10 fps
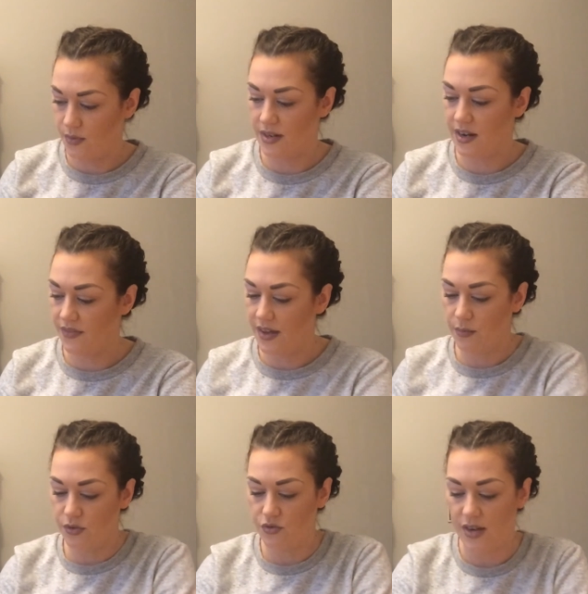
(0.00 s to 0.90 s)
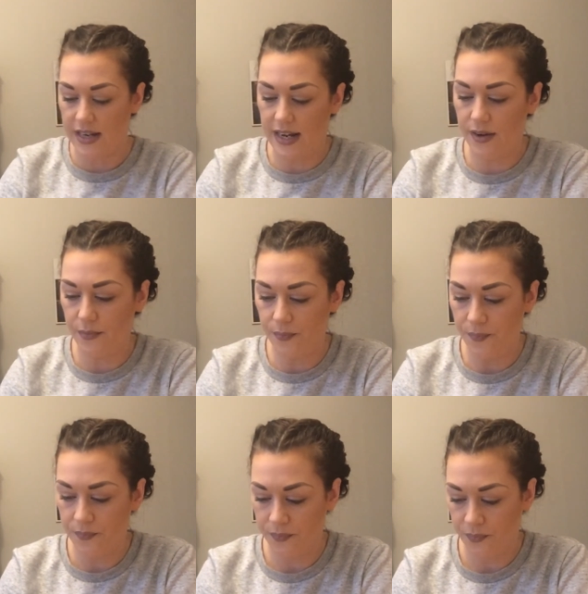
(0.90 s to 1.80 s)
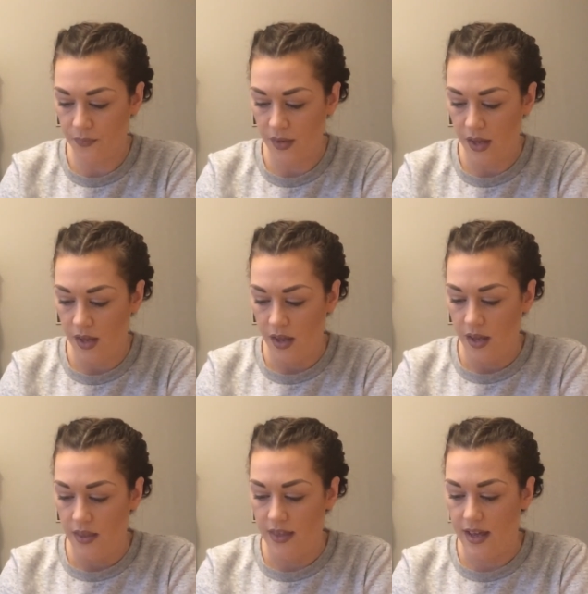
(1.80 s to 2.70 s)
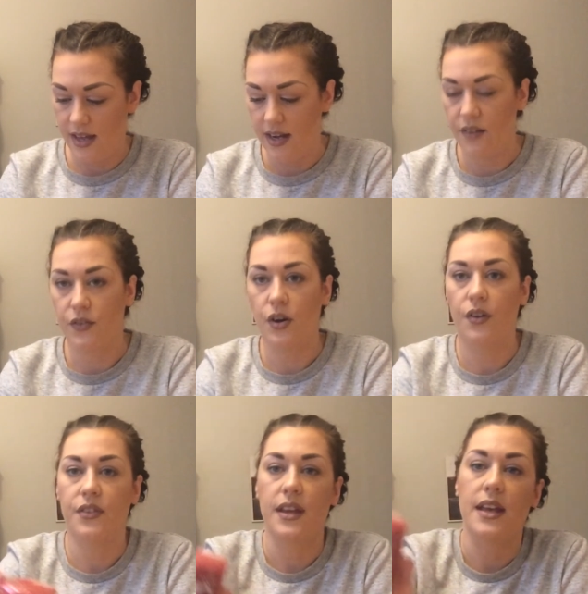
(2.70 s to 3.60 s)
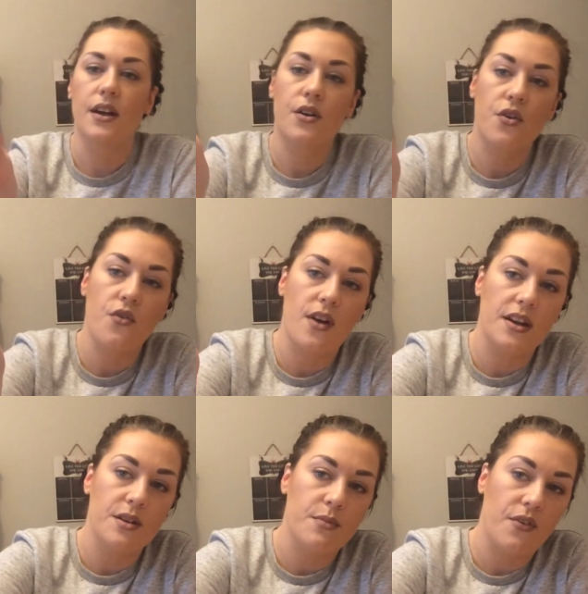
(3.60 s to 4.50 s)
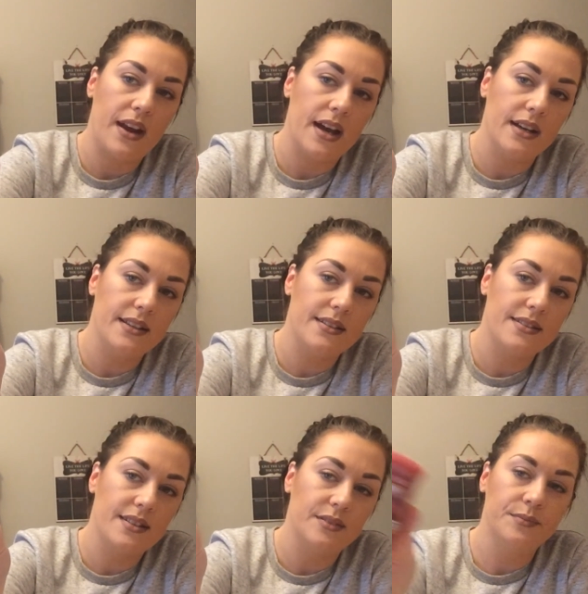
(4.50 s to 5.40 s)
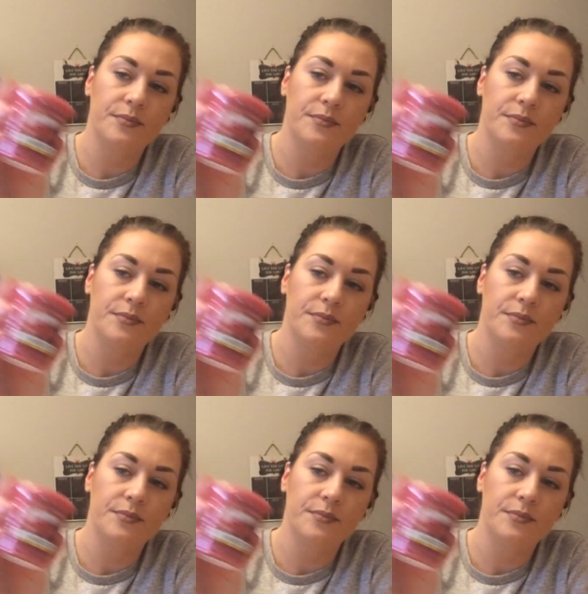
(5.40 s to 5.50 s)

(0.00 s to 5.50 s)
we're gonna have that one trying out. Then I've got the cranberry ice.